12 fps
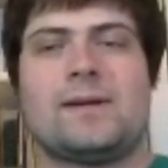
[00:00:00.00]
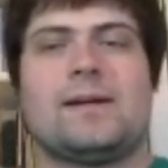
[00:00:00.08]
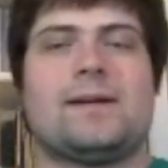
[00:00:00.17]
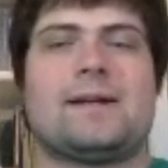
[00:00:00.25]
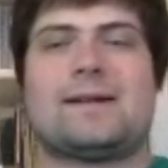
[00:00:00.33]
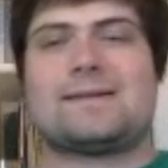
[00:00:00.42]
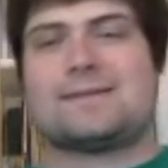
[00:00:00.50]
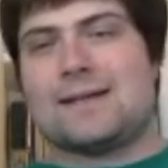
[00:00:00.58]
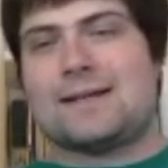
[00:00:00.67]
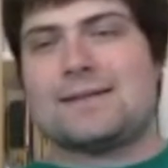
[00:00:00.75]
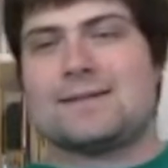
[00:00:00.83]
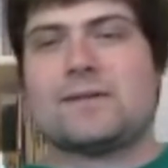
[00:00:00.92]
It has
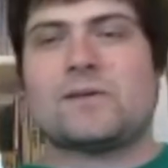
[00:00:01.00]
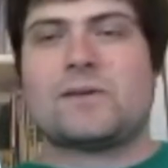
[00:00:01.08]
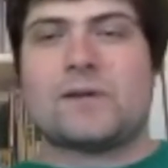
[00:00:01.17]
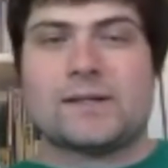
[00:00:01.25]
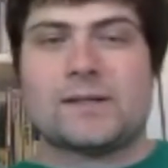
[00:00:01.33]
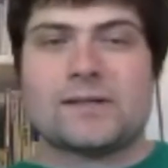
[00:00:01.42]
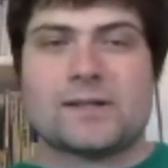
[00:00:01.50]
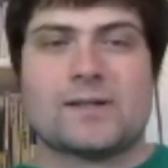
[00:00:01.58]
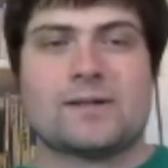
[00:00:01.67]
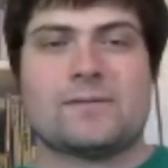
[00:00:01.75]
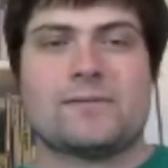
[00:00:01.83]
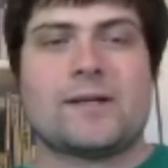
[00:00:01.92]
stats that are on
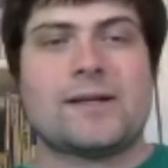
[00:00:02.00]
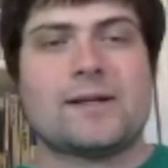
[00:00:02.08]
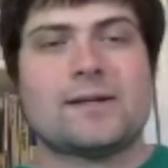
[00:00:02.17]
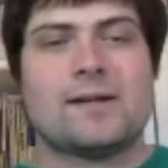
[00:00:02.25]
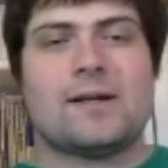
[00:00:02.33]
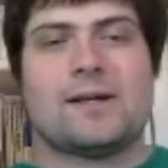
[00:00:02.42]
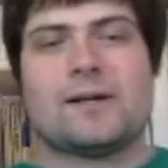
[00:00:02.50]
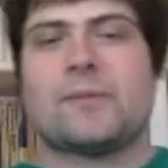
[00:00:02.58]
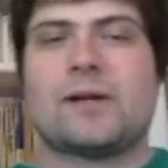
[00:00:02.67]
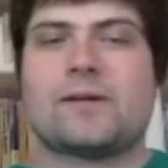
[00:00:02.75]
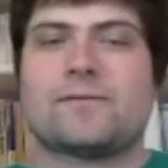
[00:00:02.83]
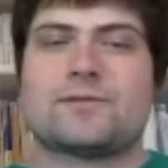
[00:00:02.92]
curve and a
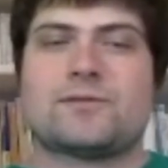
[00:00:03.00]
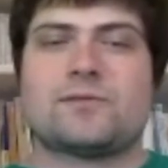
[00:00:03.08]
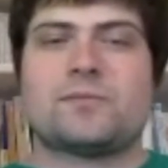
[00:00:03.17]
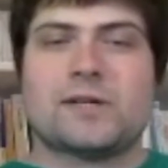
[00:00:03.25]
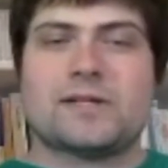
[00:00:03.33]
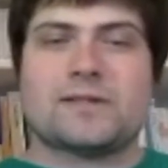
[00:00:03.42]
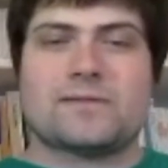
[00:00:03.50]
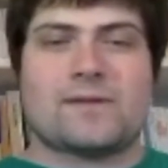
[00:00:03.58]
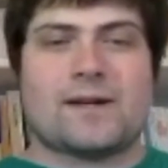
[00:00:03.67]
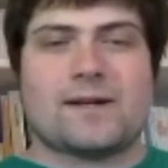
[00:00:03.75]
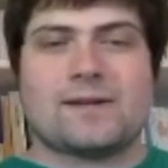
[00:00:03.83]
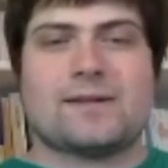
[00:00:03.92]
beneficial breach
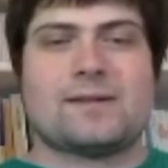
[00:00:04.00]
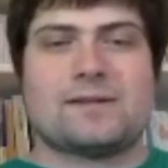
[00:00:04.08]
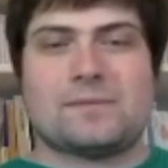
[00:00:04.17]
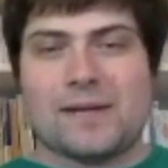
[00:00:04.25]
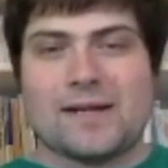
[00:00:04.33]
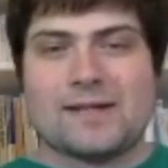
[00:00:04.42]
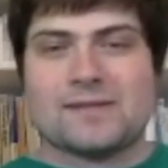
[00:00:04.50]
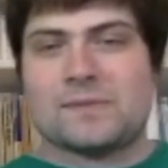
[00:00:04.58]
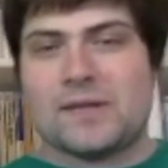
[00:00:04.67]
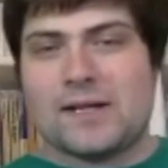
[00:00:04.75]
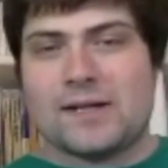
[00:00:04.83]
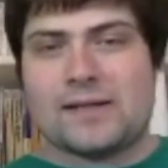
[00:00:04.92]
effect that demands
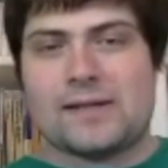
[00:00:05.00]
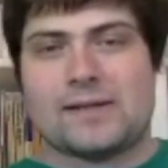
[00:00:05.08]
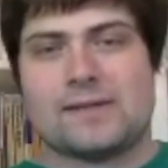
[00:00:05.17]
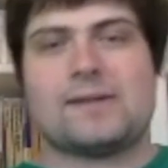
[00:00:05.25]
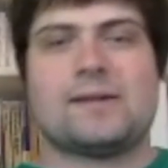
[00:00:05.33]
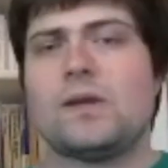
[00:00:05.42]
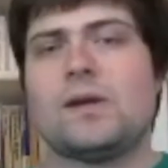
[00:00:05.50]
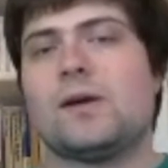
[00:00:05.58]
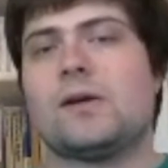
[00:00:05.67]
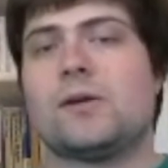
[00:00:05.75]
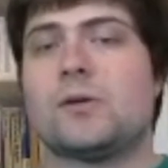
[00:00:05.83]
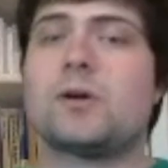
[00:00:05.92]
blocking.
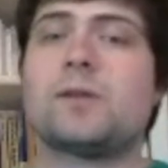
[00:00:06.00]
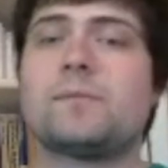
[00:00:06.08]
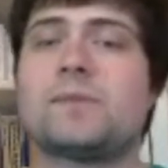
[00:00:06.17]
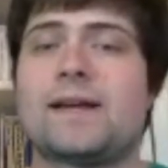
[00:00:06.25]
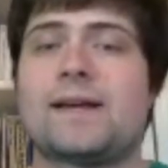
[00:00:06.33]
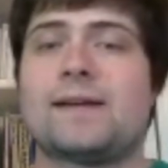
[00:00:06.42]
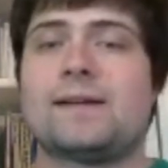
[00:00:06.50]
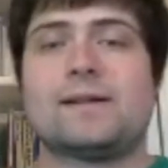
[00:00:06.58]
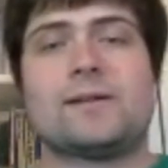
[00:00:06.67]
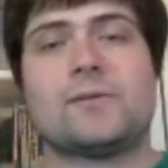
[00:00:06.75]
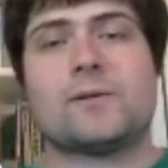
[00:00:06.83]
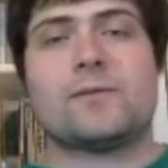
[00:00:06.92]
You could play it in
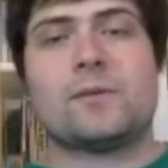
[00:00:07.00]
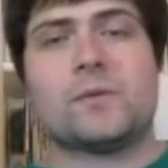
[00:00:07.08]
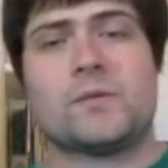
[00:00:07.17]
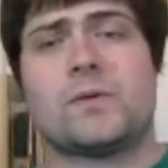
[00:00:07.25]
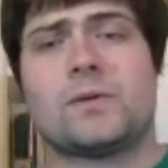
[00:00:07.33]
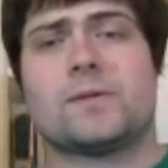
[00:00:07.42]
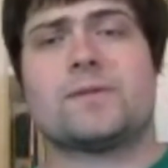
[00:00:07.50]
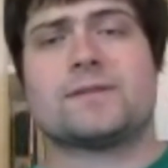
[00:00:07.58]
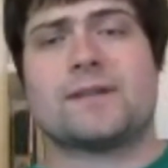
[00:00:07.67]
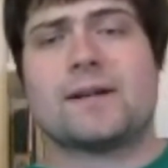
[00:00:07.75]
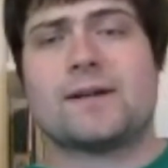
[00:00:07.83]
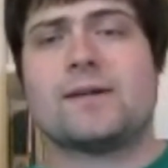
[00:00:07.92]
an Orpheum of Horrors
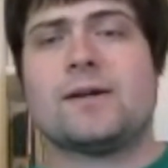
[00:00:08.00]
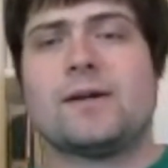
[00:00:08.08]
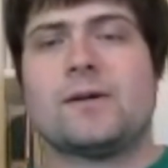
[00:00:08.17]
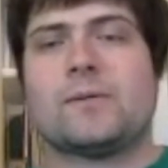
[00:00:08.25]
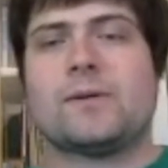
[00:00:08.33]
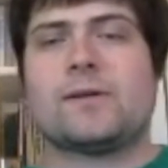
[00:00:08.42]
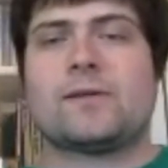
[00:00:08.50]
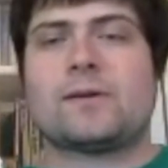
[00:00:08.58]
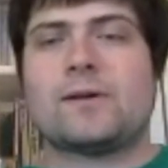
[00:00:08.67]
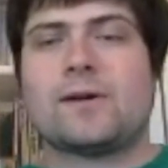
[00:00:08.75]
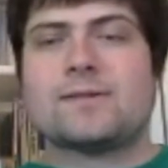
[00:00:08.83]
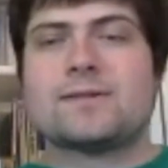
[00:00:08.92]
deck with
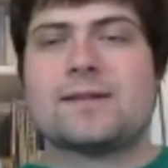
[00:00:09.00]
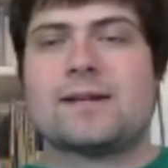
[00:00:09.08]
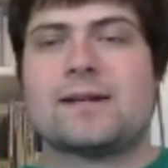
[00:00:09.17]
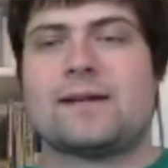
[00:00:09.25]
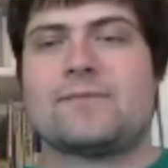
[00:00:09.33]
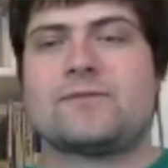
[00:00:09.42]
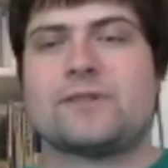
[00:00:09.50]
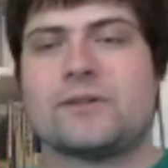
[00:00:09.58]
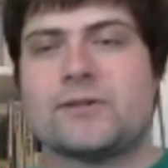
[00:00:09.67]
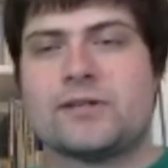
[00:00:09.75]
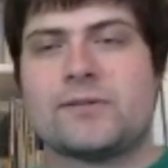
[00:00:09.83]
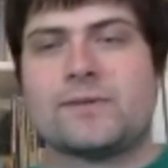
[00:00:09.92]
cards that have
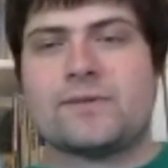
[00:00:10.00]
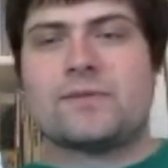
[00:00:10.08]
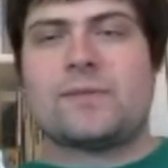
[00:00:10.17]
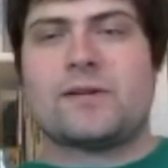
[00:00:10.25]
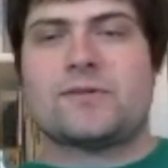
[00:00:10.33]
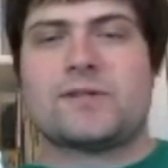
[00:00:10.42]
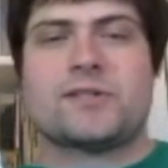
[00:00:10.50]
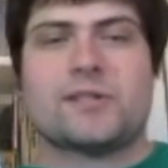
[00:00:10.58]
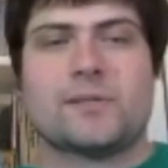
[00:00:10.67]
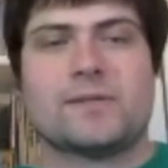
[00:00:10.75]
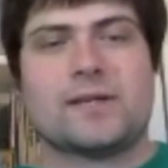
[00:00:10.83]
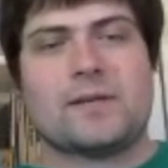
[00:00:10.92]
synergy with symmetric
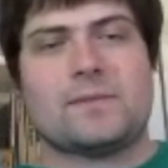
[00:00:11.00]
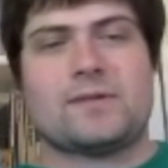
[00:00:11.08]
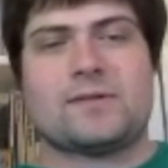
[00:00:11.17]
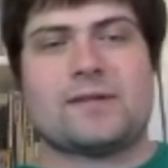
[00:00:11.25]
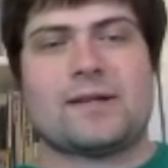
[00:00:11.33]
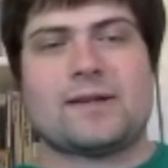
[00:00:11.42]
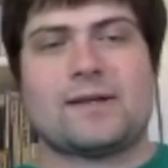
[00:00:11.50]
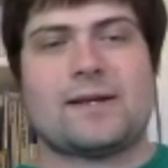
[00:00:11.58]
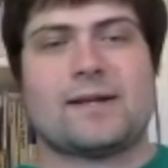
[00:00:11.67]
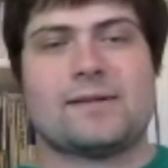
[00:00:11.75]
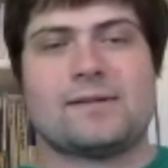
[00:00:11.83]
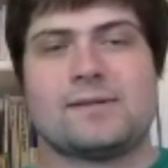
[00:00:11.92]
chip damage like that.
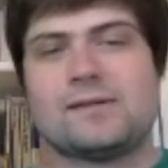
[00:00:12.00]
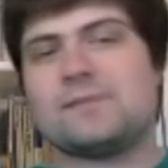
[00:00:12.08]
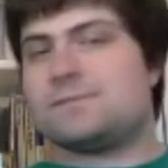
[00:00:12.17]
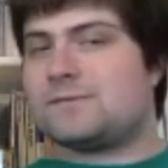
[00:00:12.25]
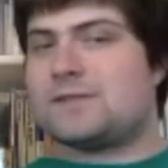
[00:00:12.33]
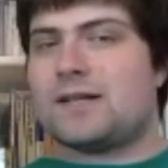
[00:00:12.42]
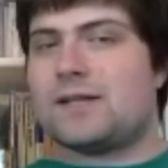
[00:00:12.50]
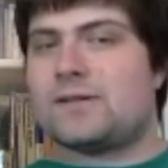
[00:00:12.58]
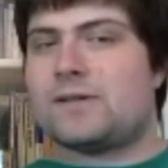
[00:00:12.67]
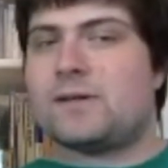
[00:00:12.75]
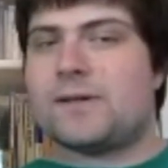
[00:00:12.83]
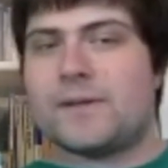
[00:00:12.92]
Solid
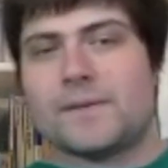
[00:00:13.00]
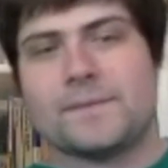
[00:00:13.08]
card.